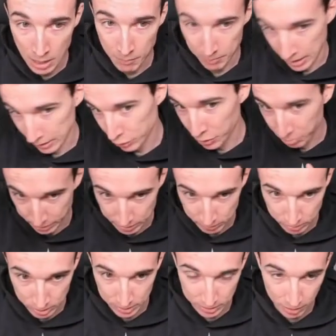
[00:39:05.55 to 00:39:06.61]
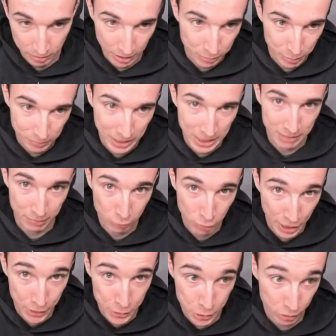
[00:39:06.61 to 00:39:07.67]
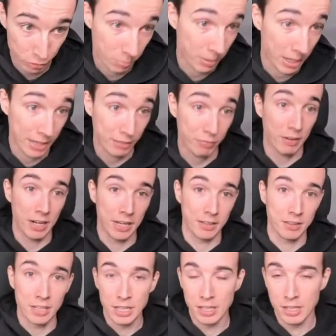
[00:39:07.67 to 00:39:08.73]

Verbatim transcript: might completely disagree with my evaluation or might find